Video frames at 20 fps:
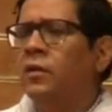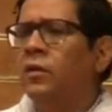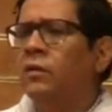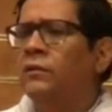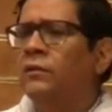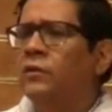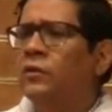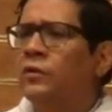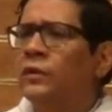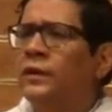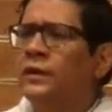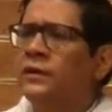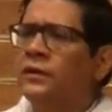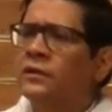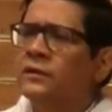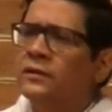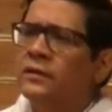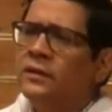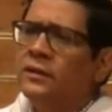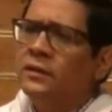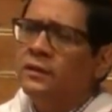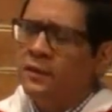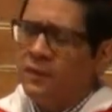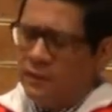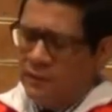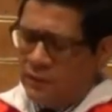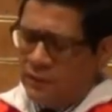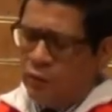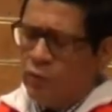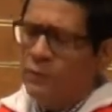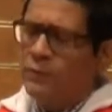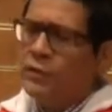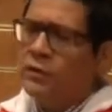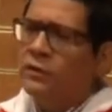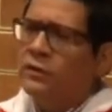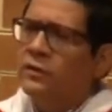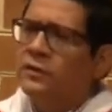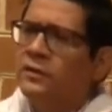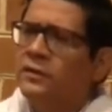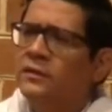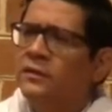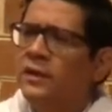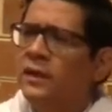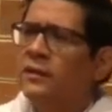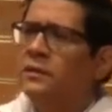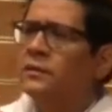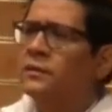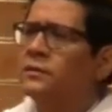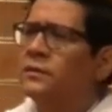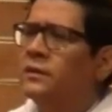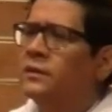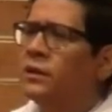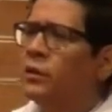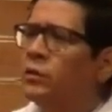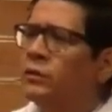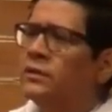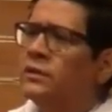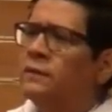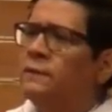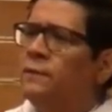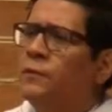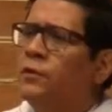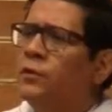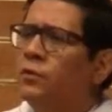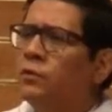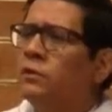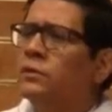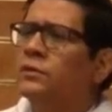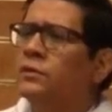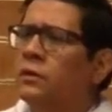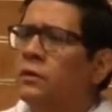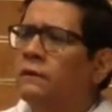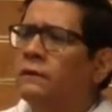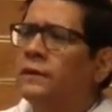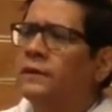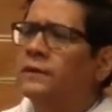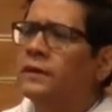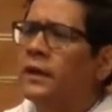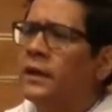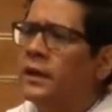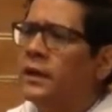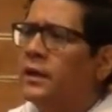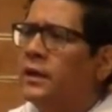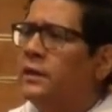although it doesn't, the, the scripture doesn't tell us that there was a funeral service,